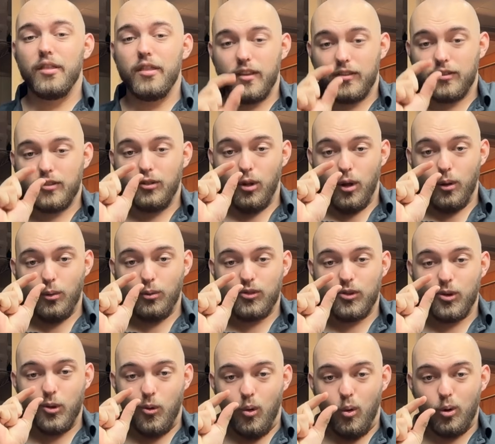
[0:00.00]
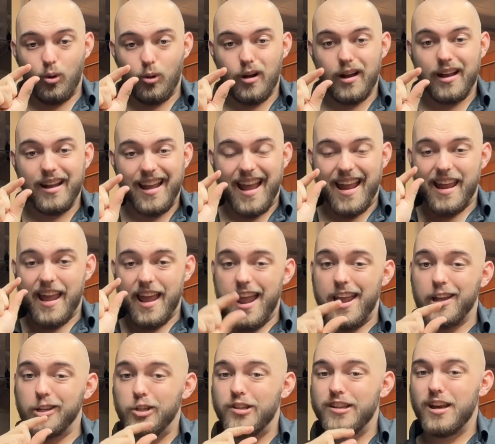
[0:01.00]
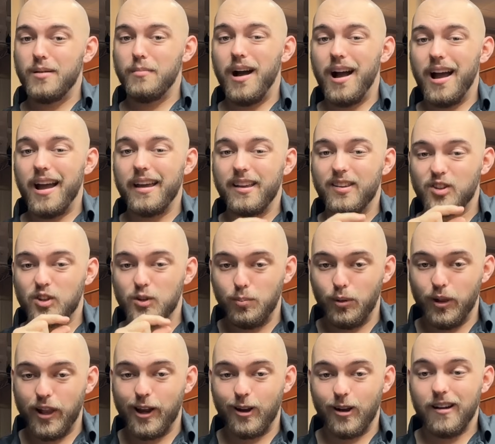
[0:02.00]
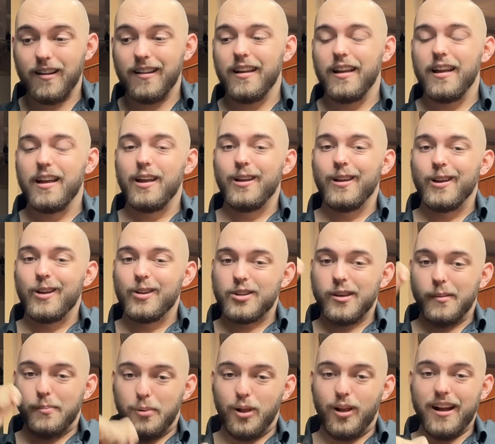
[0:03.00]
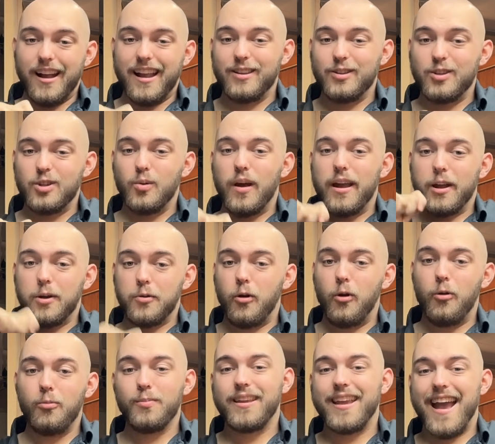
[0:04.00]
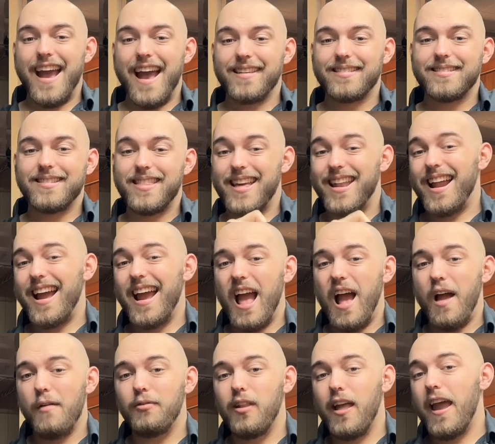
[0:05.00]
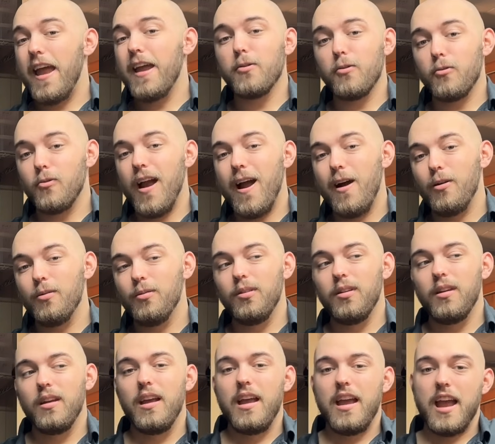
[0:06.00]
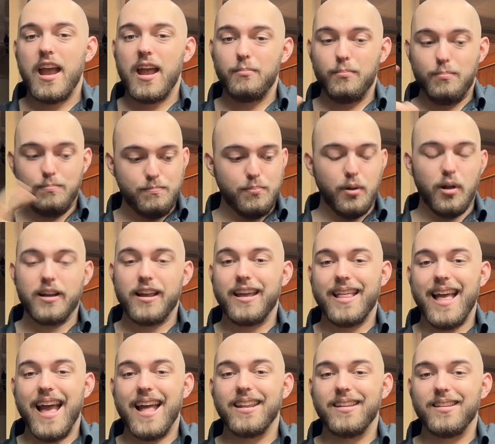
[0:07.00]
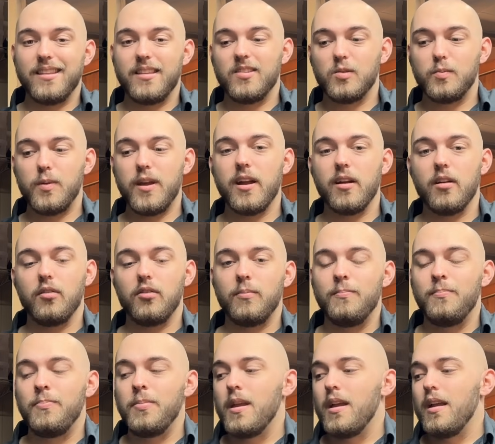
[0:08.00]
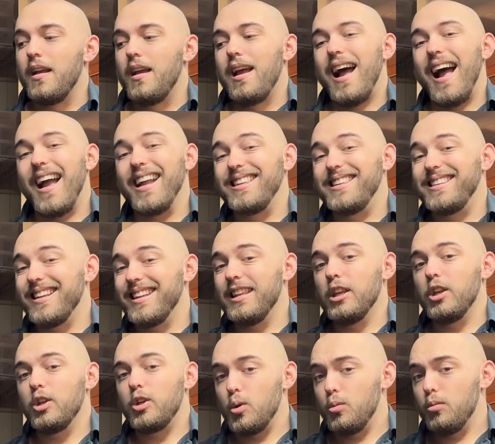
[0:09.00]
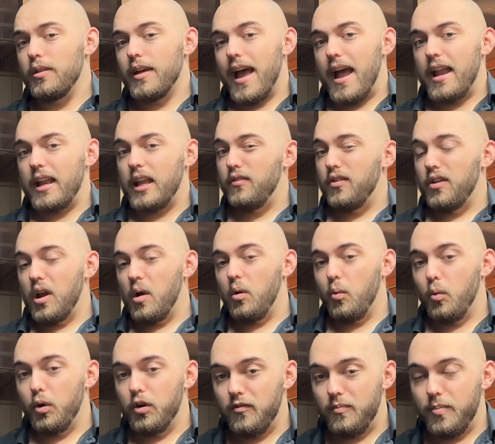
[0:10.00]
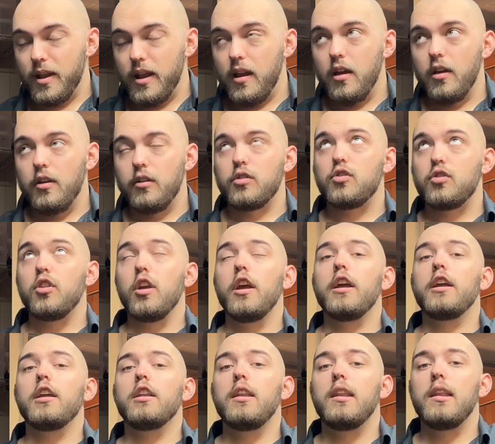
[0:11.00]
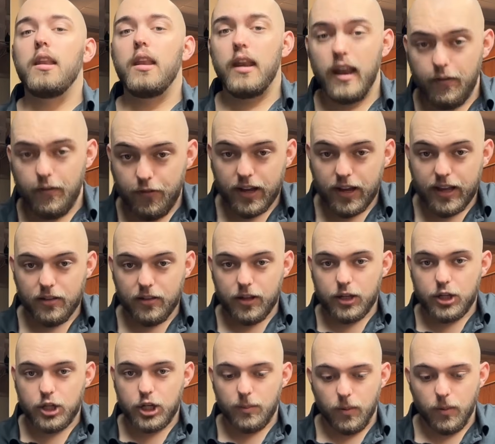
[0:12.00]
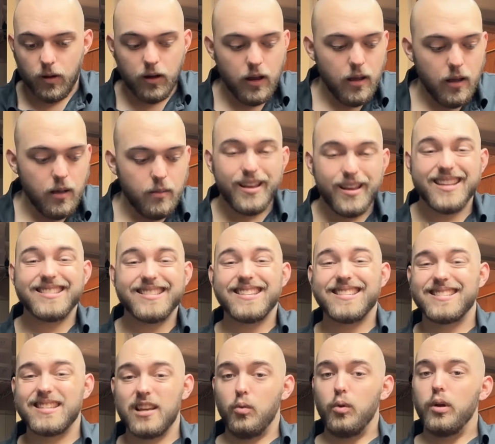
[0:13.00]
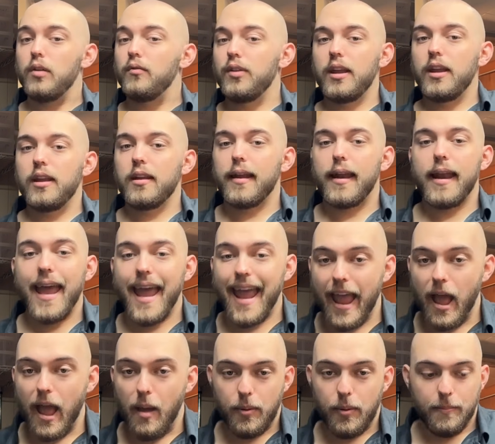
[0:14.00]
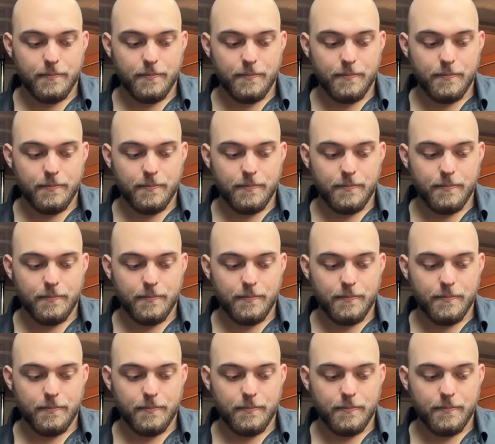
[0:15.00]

this close to ordering an HDMI splitter to plug into a Chromecast that I have laying around and plugging that into the speakers. I didn't do that, even though it would have been significantly cheaper, because I still would have needed an amp.